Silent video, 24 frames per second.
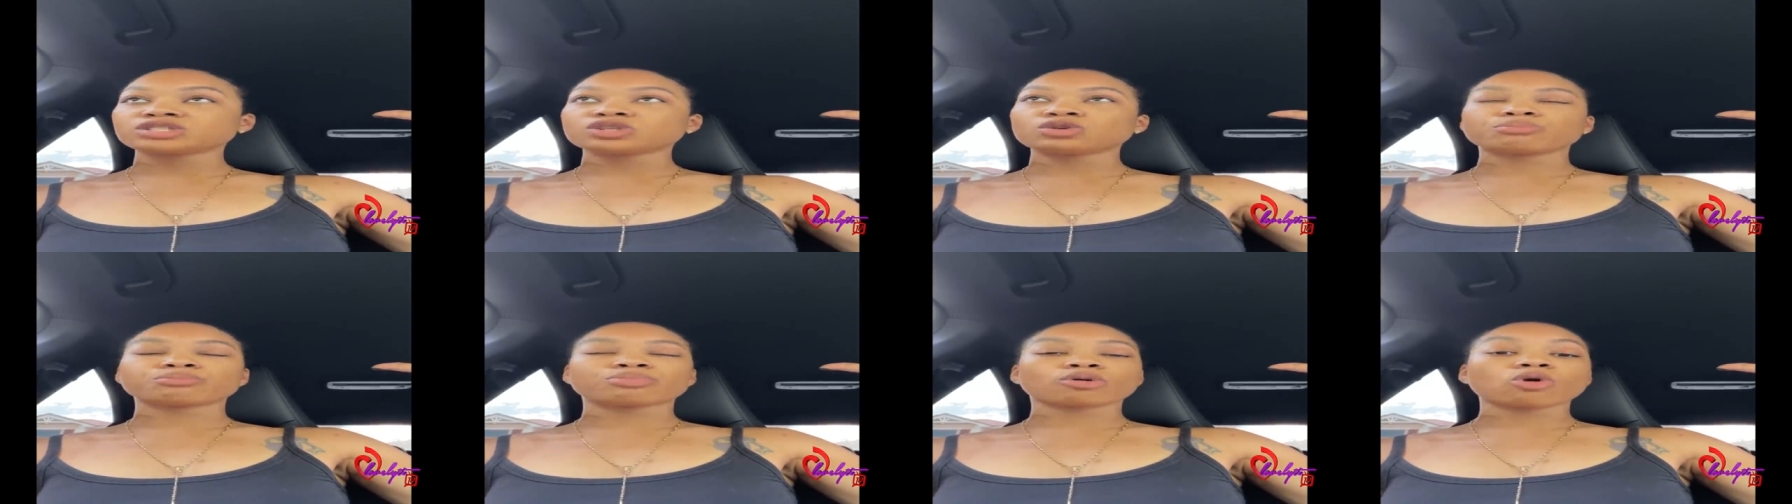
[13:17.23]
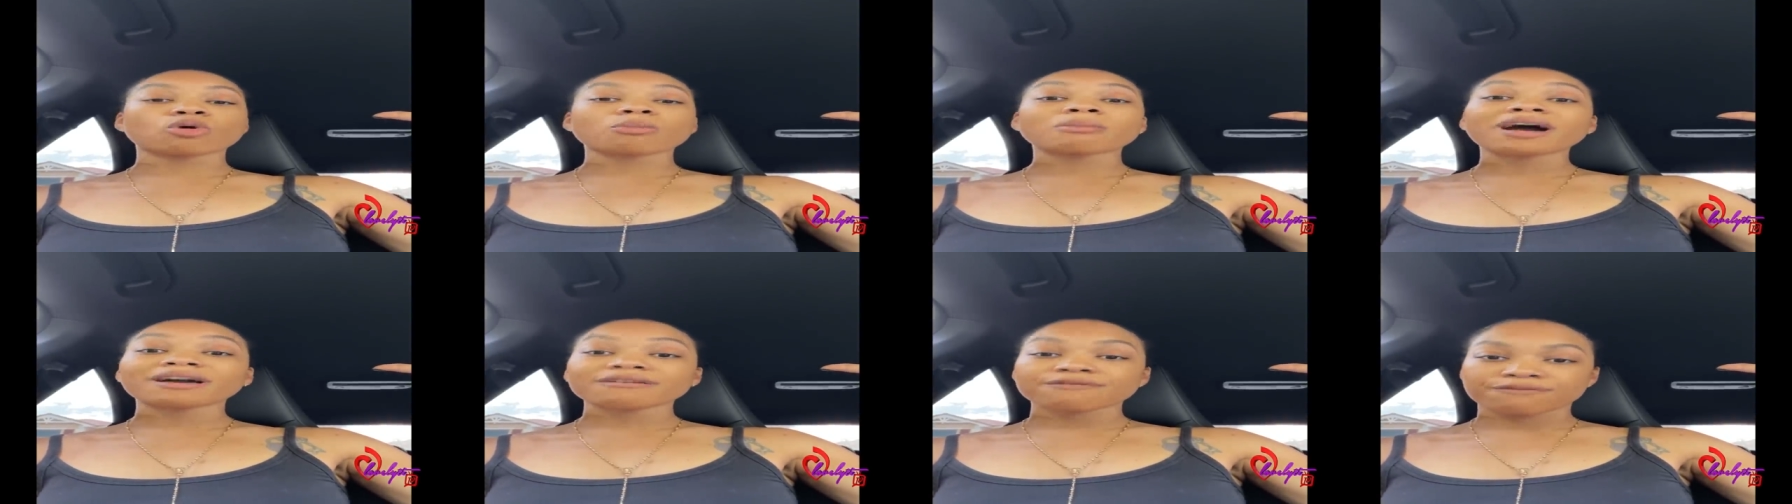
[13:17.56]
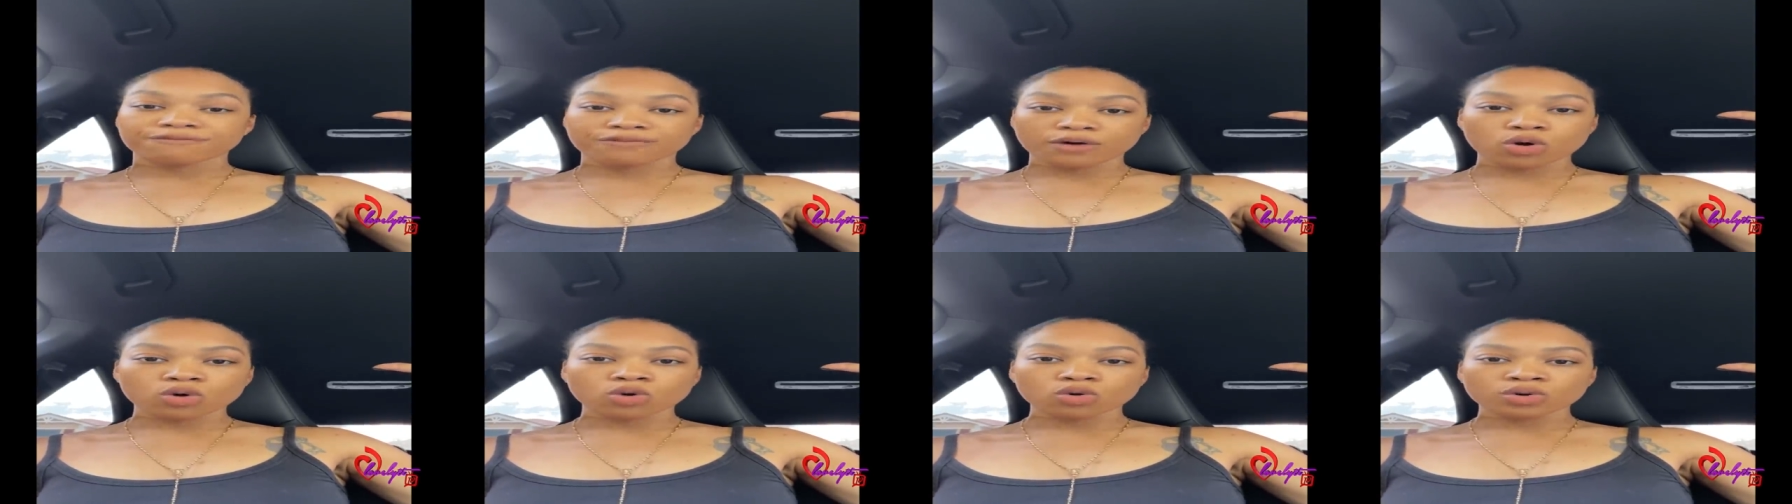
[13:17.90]
You broke my
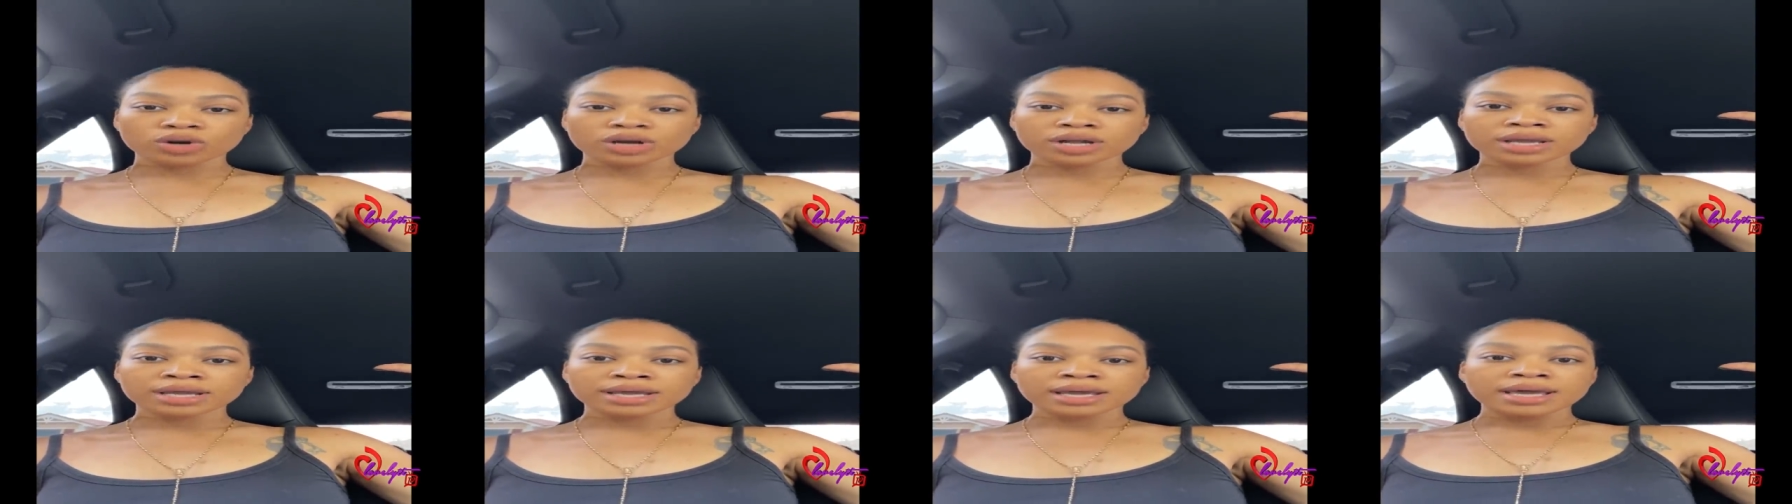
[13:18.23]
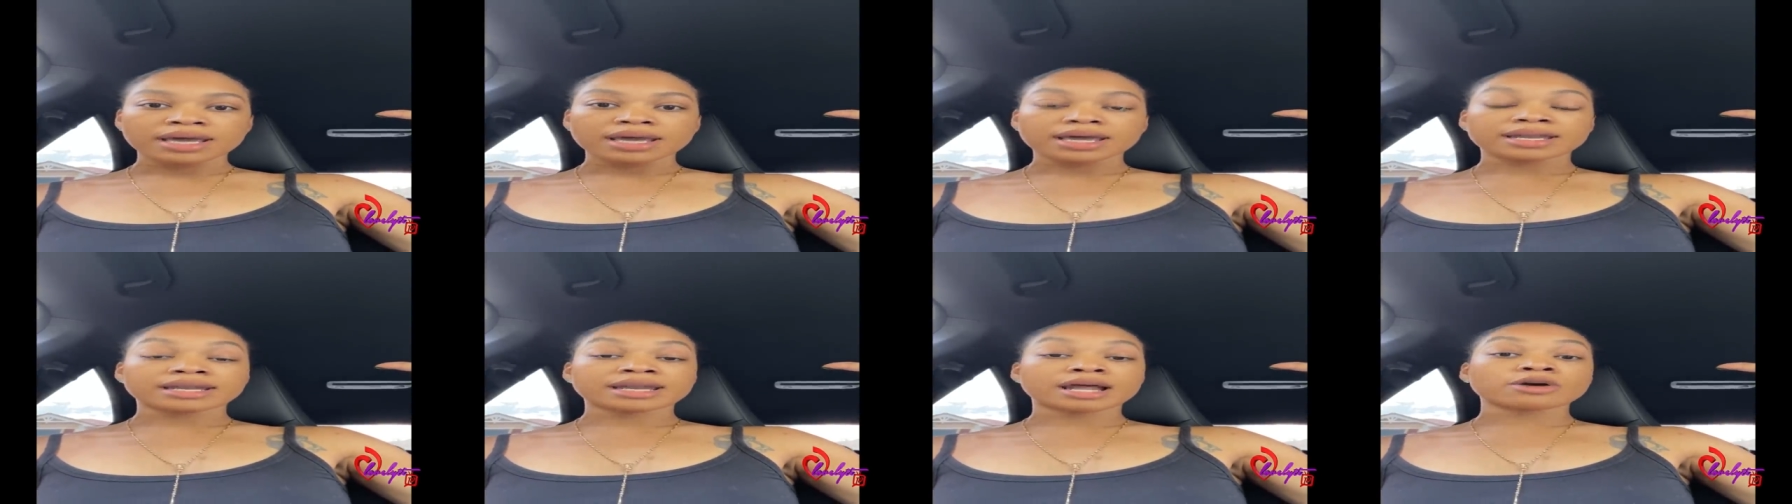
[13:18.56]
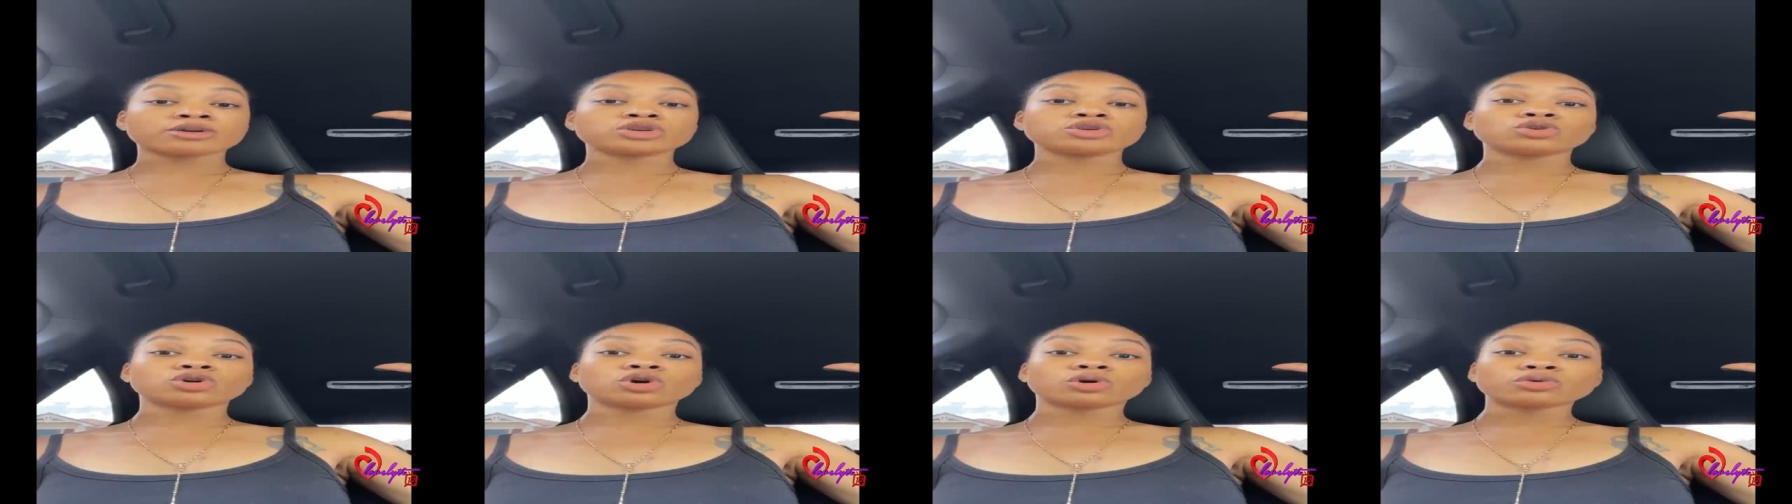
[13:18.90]
phone, and
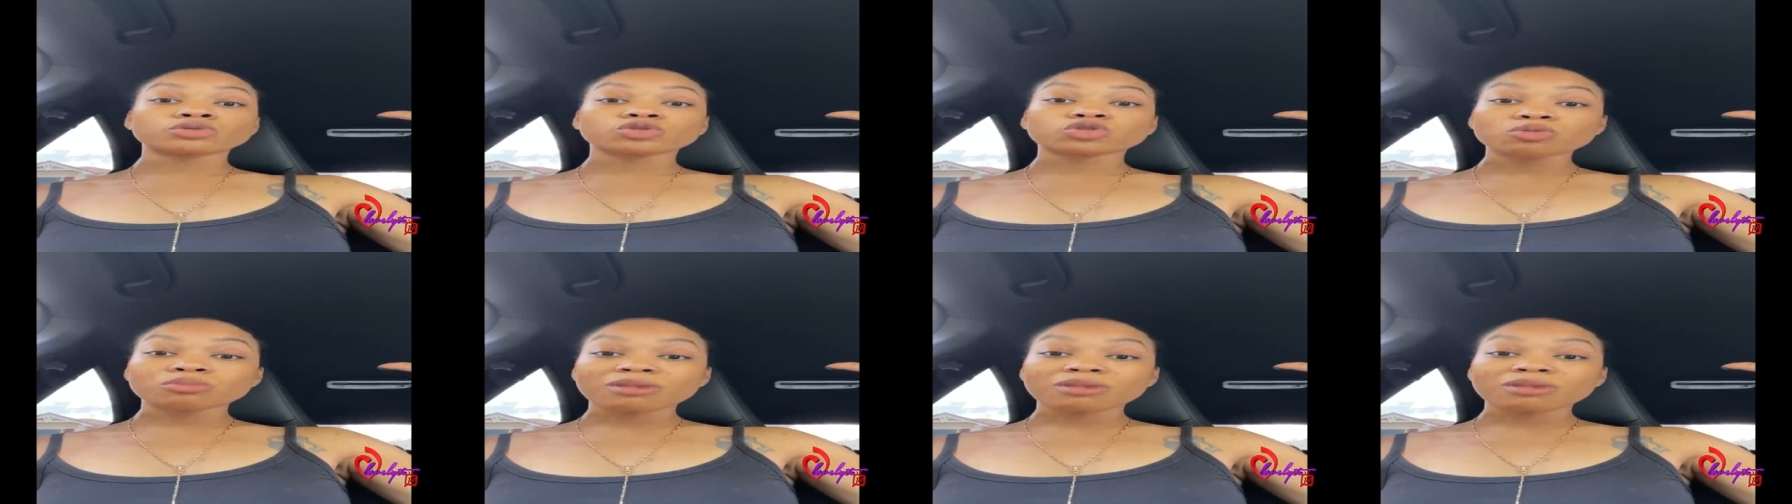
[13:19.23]
now you're going